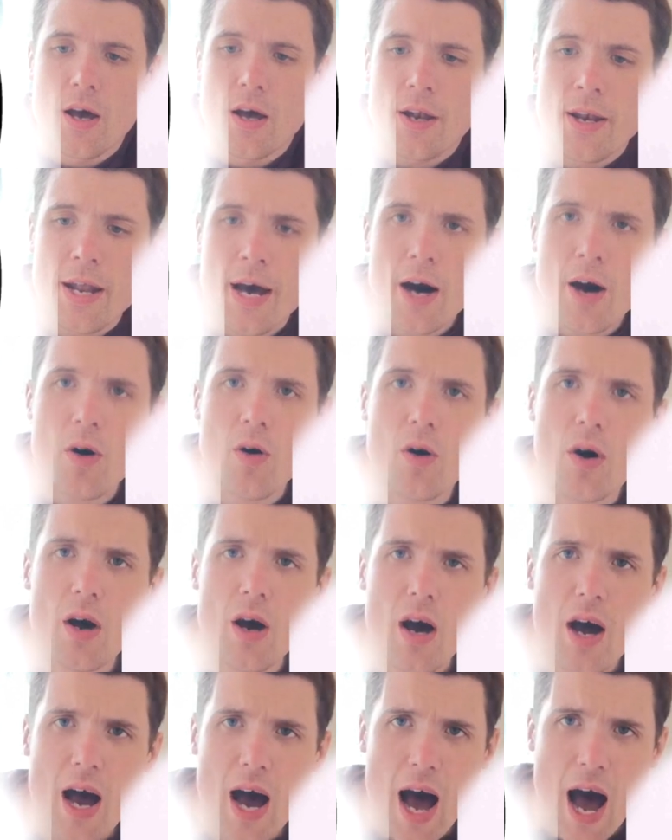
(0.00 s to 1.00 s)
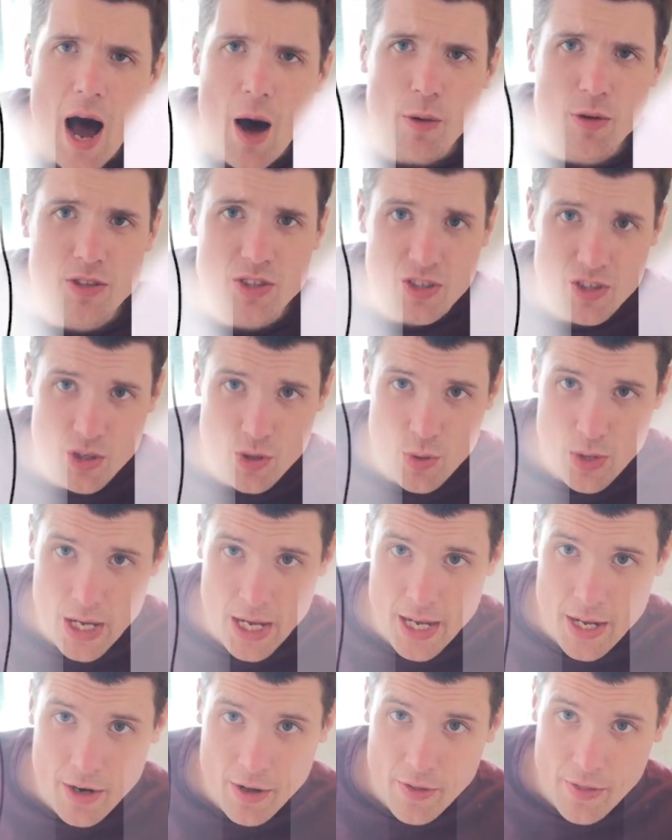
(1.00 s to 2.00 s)
Now, I wasn't too
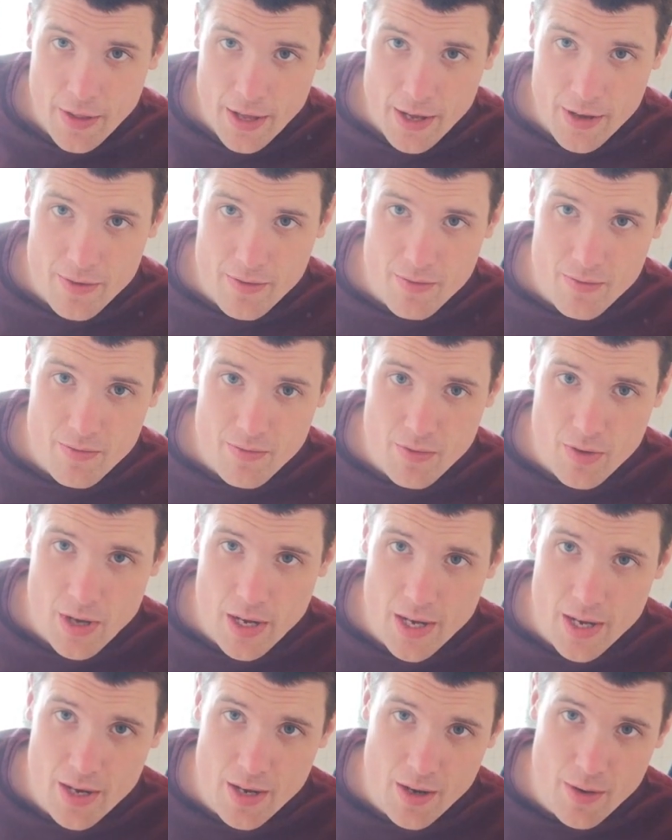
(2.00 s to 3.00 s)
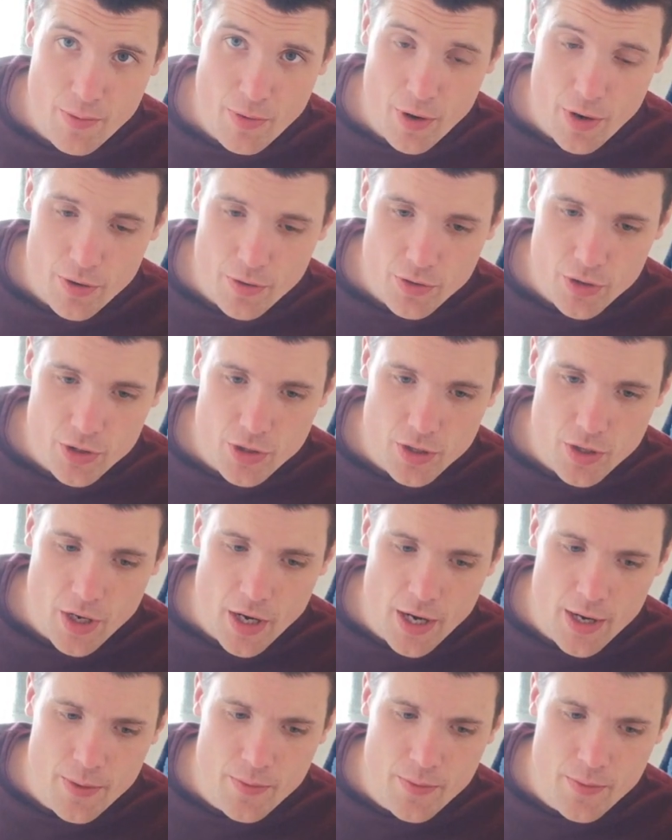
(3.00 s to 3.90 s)
keen on that approach